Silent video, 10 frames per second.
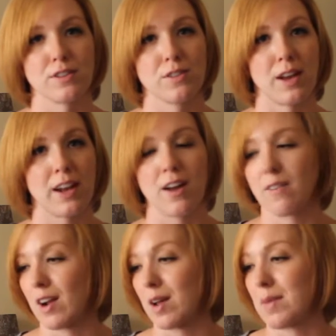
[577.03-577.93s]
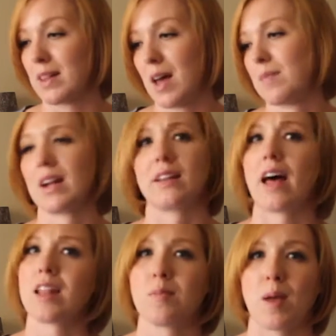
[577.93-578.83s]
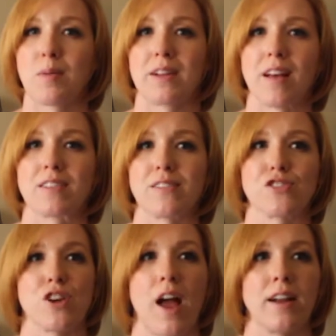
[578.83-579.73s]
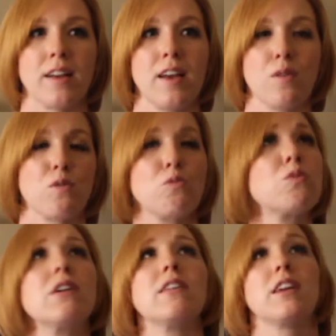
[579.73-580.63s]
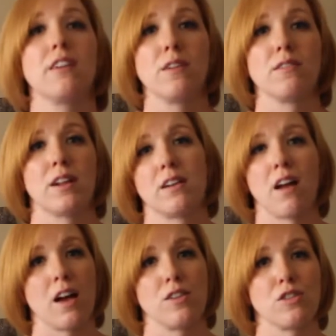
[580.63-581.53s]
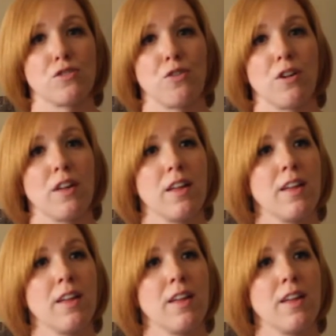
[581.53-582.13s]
So I cannot recommend them, and a lot of the baby towels I've tried were really cute and not useful.